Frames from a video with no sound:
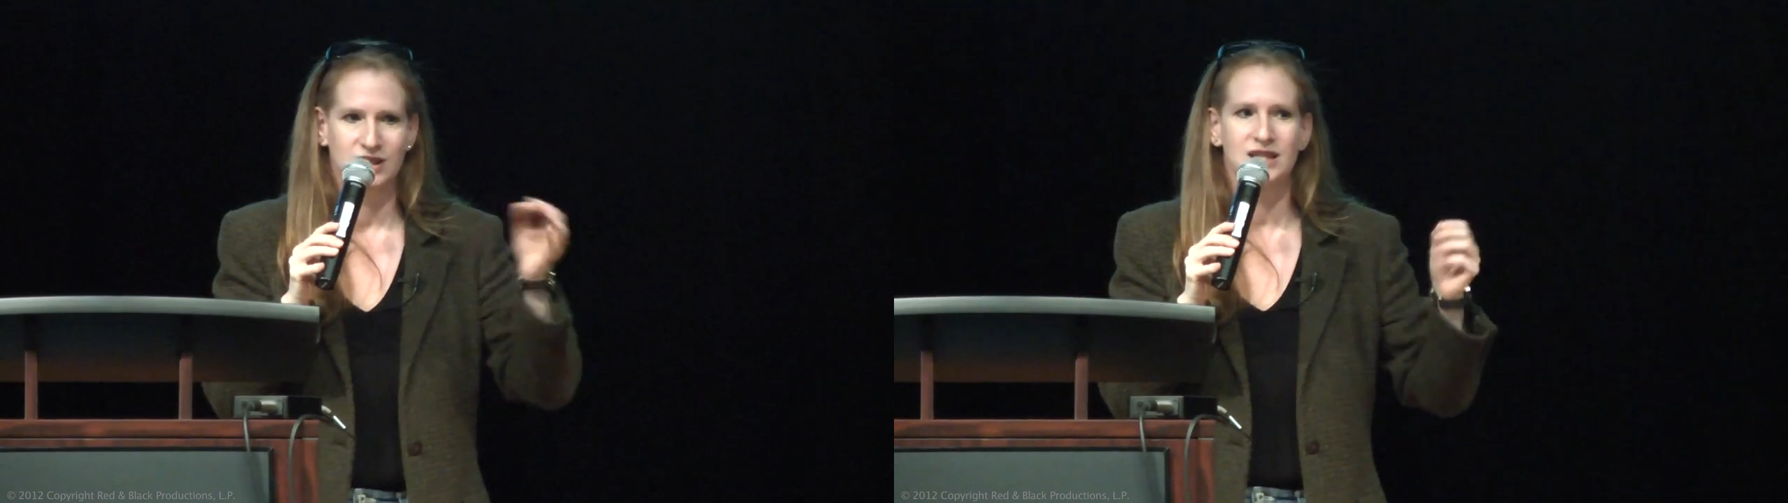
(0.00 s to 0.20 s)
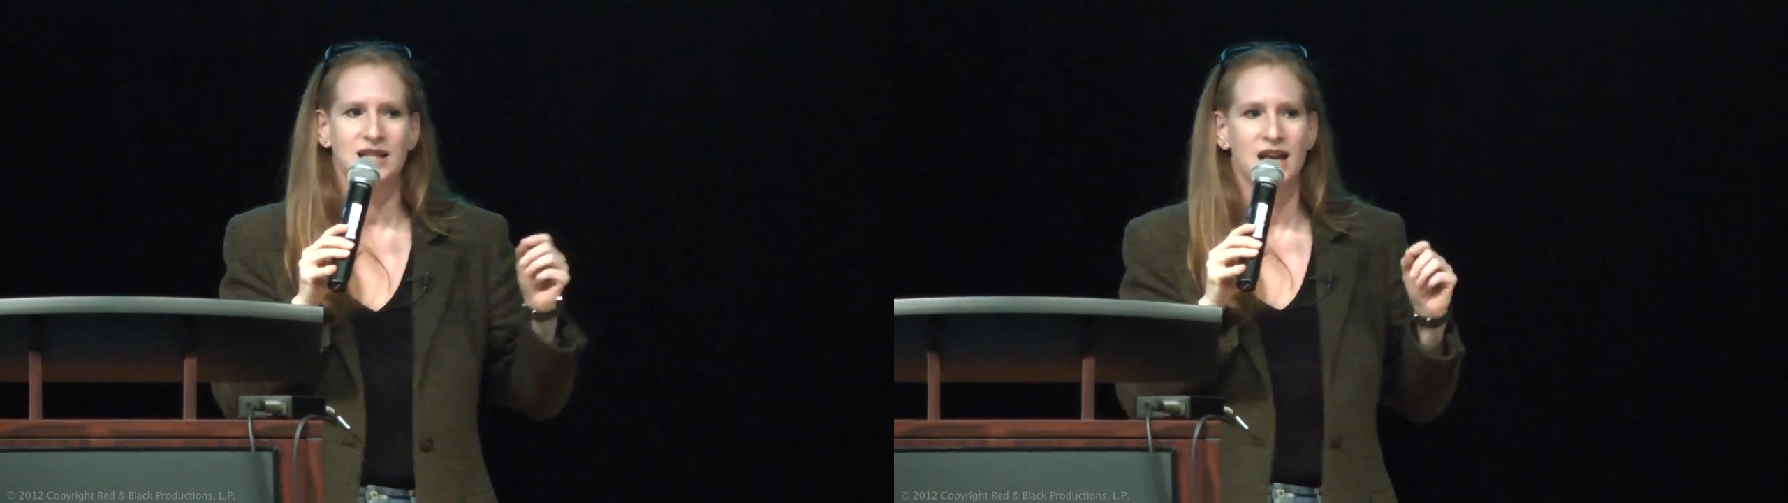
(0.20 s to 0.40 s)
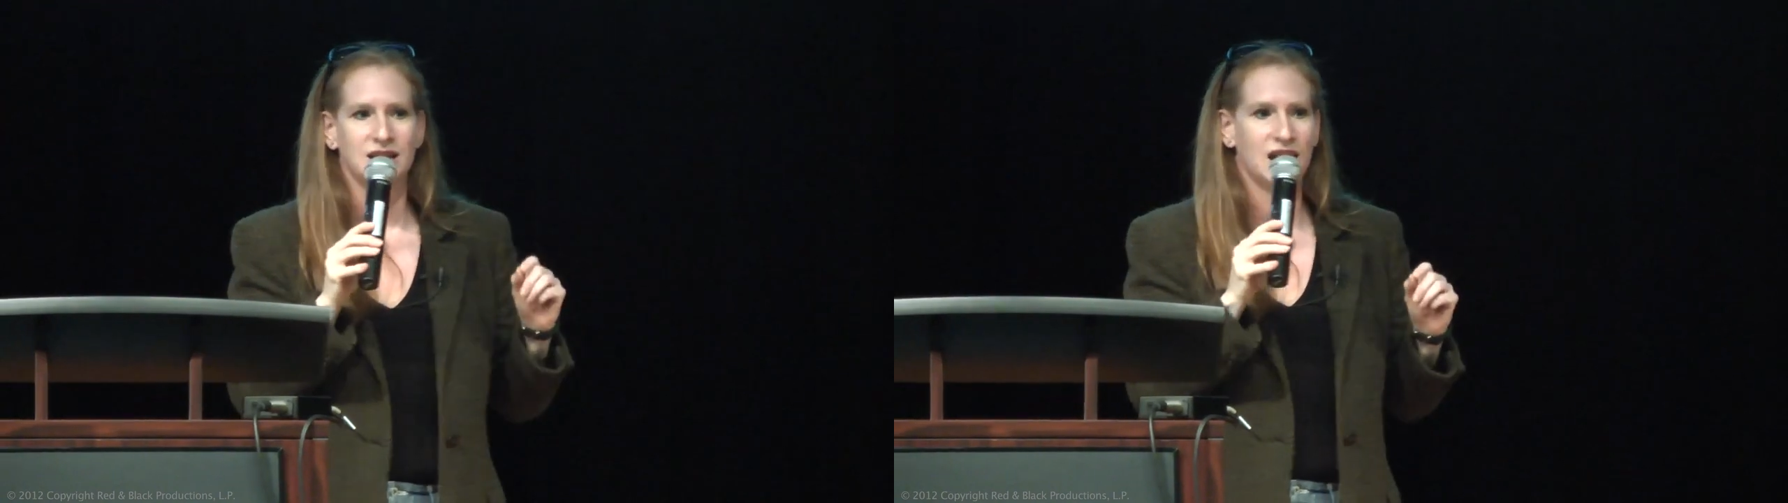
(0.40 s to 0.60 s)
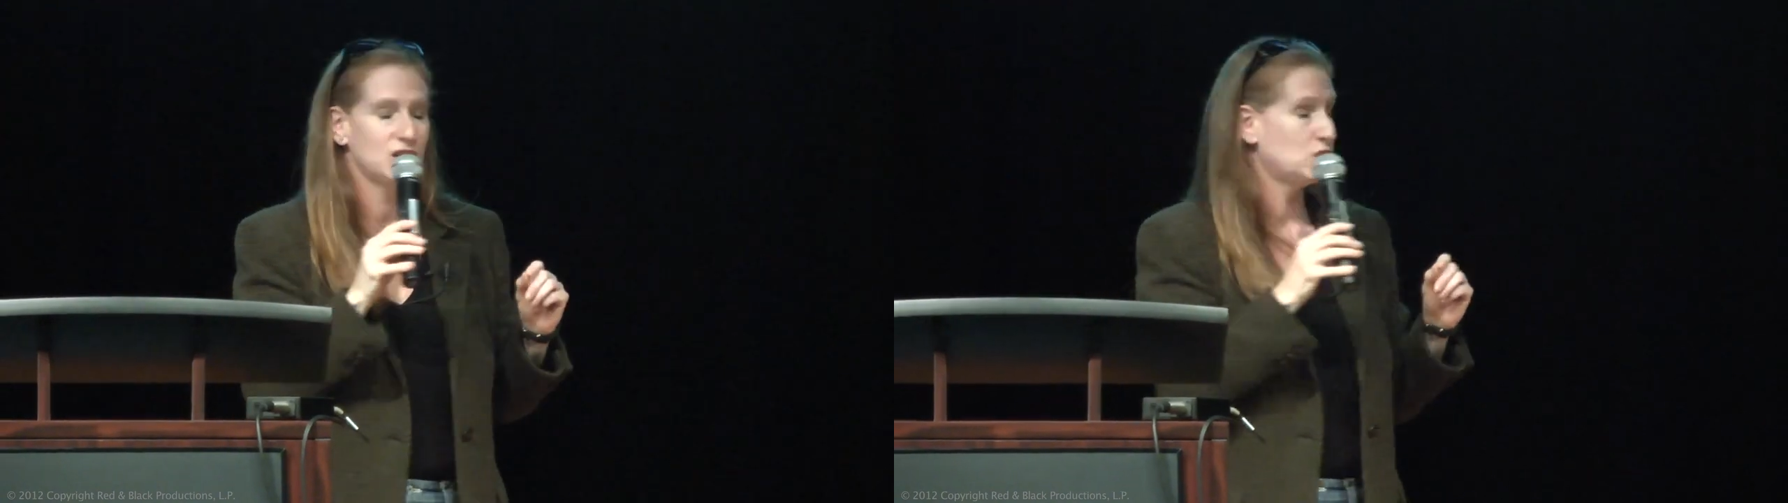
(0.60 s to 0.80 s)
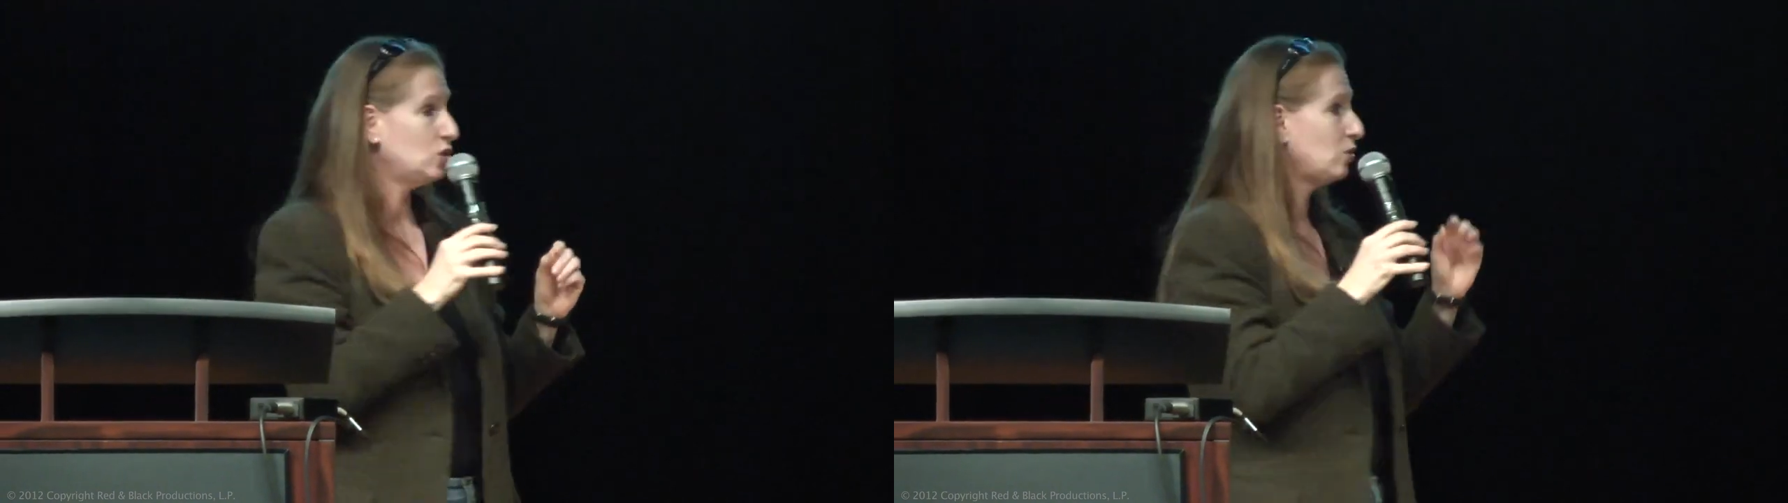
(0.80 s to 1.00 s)
does not
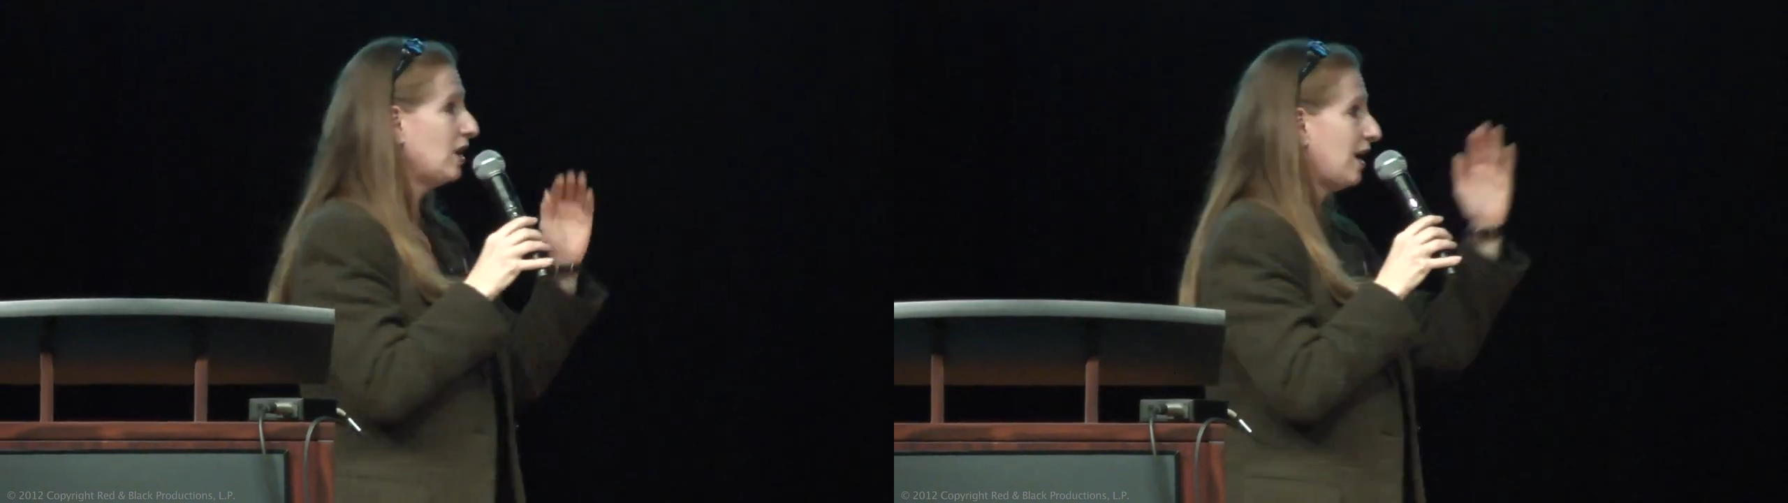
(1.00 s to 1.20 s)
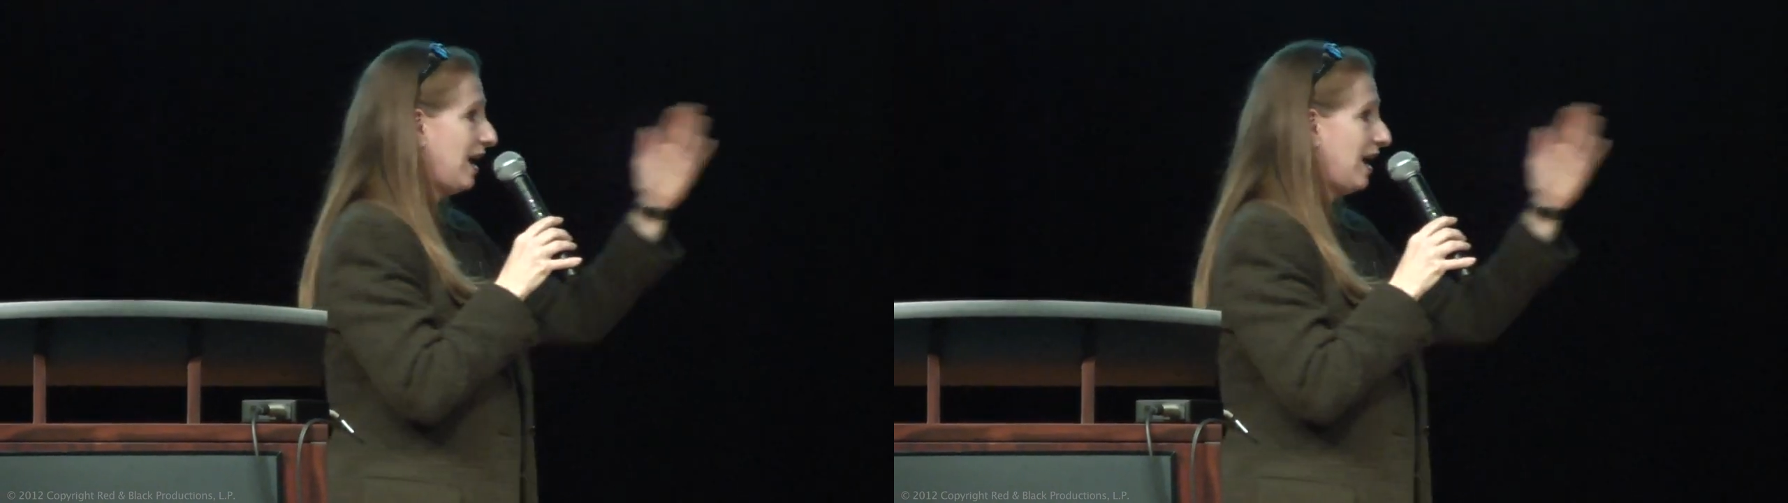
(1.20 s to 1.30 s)
like to